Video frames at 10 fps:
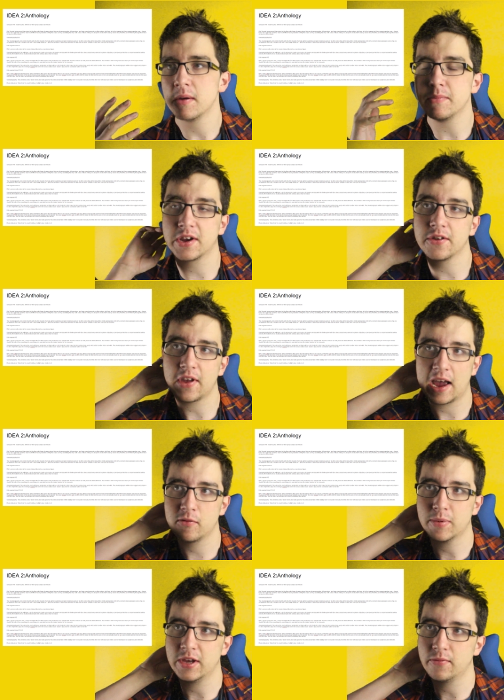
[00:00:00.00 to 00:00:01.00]
because
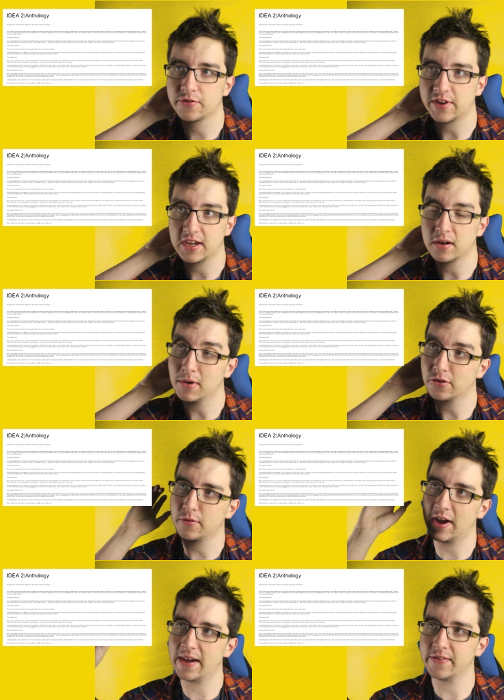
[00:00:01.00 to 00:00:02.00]
Albie was taking on much
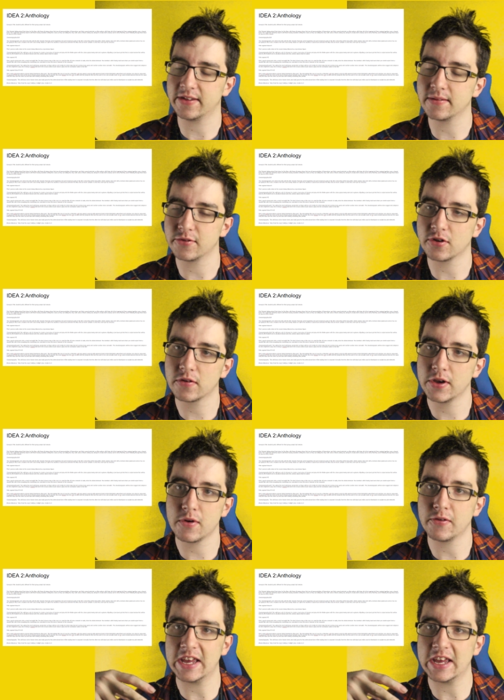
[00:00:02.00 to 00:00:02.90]
more heavy cinematography role,